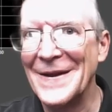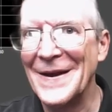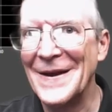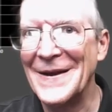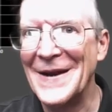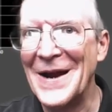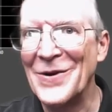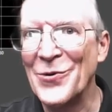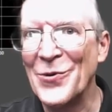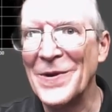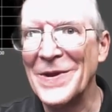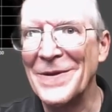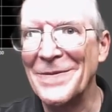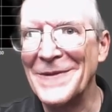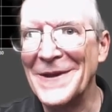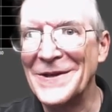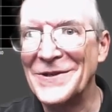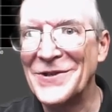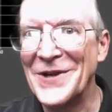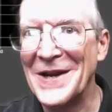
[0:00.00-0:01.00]
an algorithm
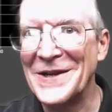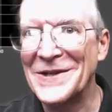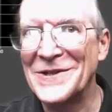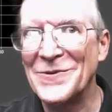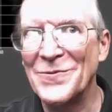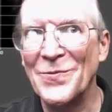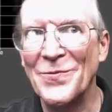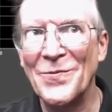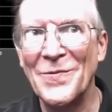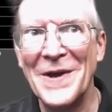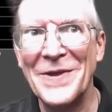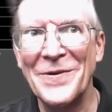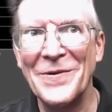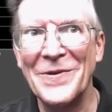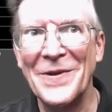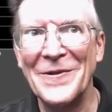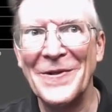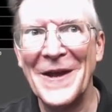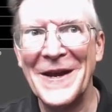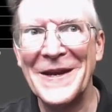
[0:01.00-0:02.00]
that checks whether
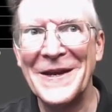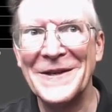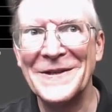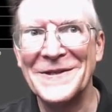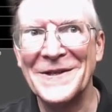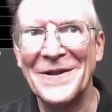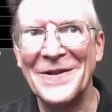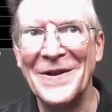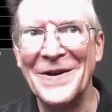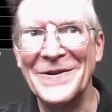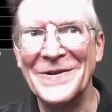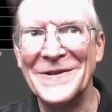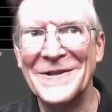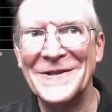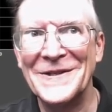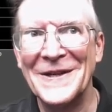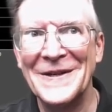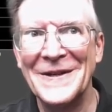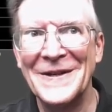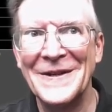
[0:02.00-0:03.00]
the link is
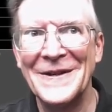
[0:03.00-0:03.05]
closed,